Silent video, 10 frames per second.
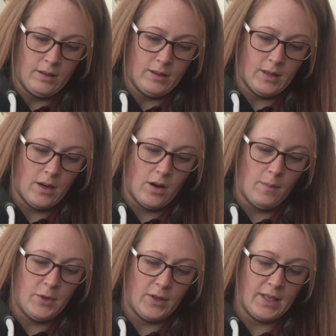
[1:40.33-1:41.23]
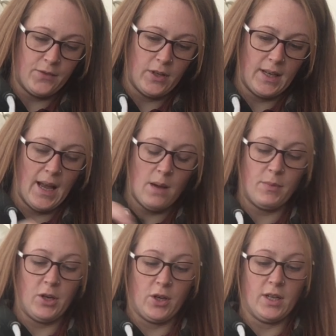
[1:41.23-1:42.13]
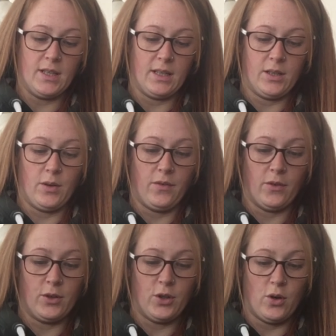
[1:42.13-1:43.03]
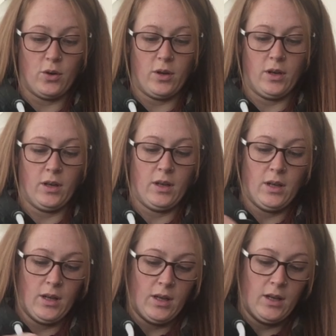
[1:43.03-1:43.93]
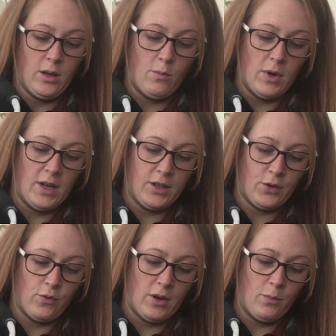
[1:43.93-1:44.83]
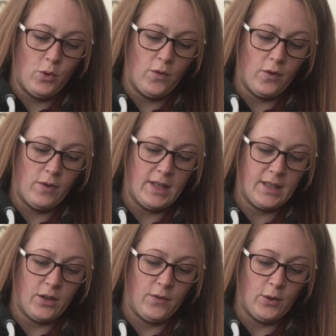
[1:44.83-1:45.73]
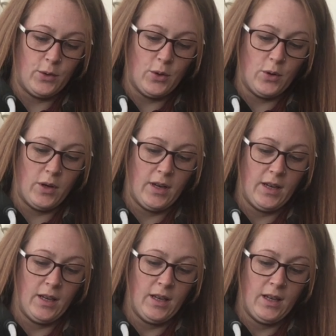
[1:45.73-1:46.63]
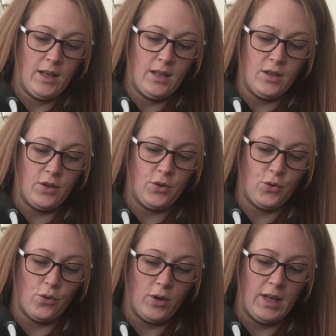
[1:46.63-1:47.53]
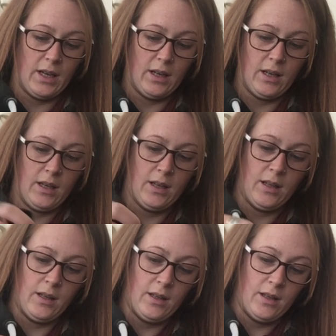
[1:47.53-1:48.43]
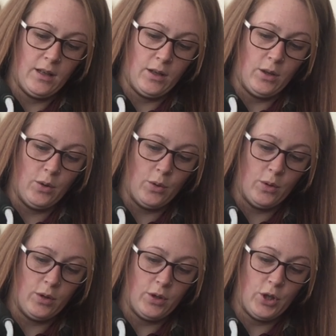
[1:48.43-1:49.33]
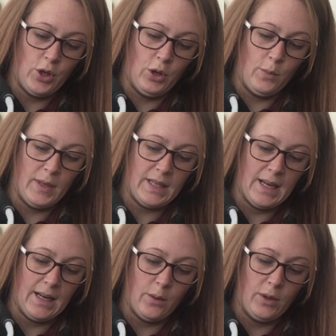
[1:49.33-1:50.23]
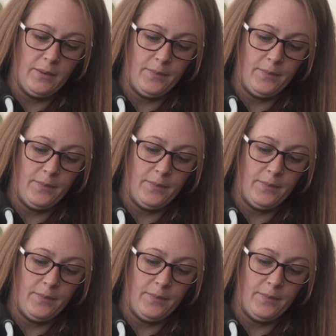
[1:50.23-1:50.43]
So I'm doing this for a cat, but you could do it for a dog. You might just run more of a risk of your dog destroying your tube tower.